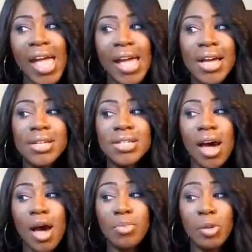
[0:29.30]
And
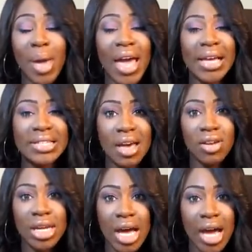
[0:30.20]
you pay
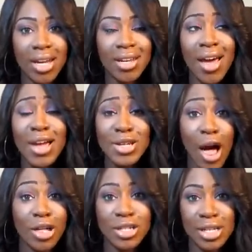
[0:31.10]

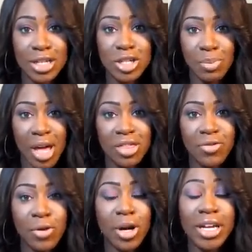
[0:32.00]
$79 each
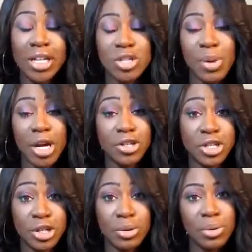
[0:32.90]
month for each pair of
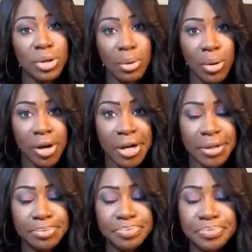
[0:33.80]
shoe you
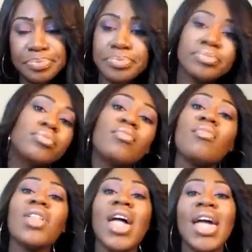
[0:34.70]
order.
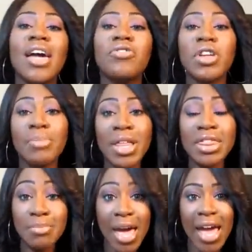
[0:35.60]
And for the
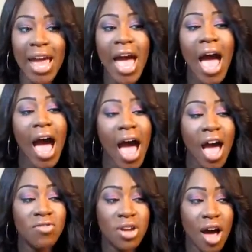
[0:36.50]
month of May, I
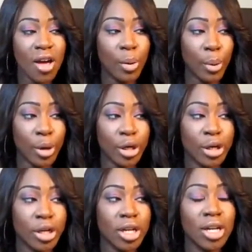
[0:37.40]
have not
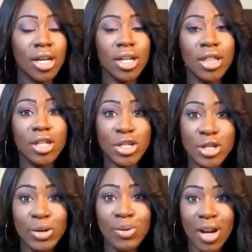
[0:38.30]
ordered the
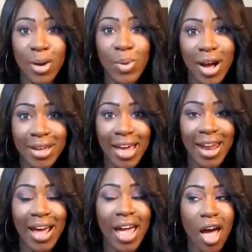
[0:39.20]
shoe that I want
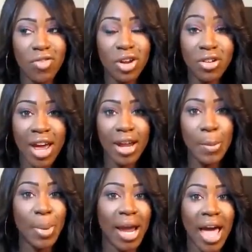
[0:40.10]
yet. I have the
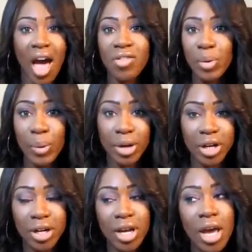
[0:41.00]
credit, but I haven't
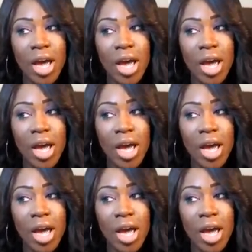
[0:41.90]
ordered